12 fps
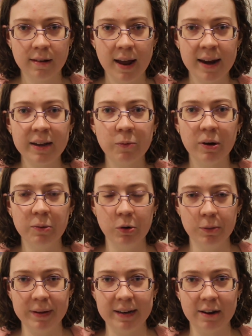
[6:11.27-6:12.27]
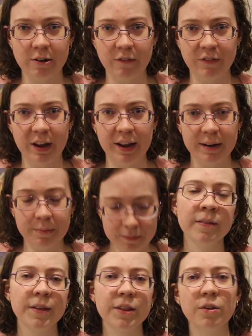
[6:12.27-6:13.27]
Anyone would be terrified.
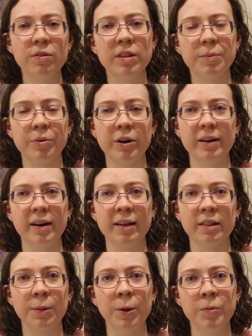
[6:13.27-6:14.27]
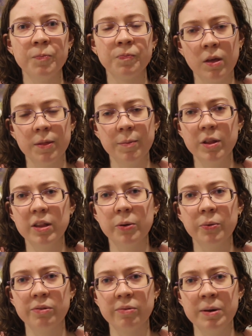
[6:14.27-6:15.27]
The songs are pretty nice though.
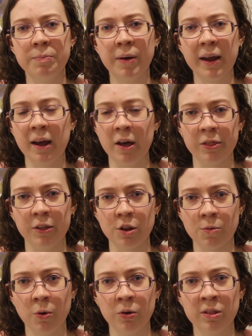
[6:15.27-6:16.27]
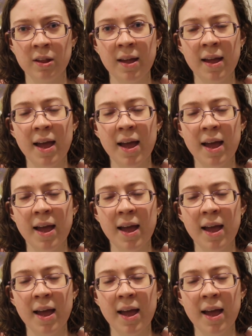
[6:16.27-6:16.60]
Music was written by Arthur Schwartz,